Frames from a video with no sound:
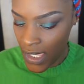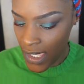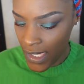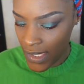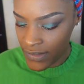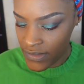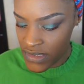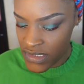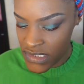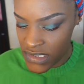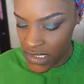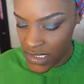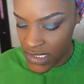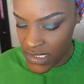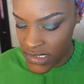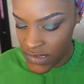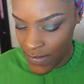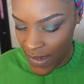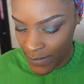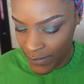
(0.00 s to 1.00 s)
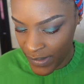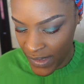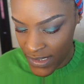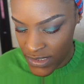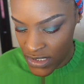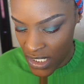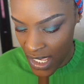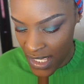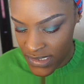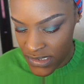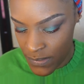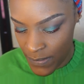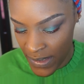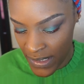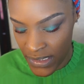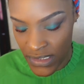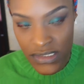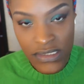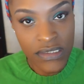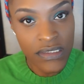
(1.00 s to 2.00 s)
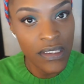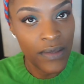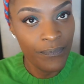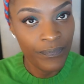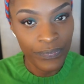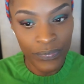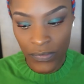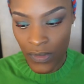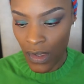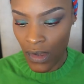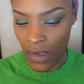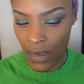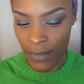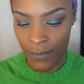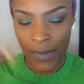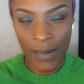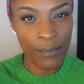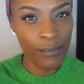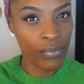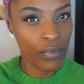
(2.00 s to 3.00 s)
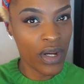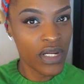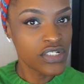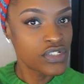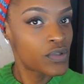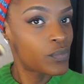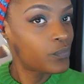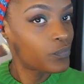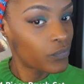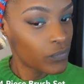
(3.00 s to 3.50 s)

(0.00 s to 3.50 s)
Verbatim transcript: And this is my B H Cosmetics um, brush.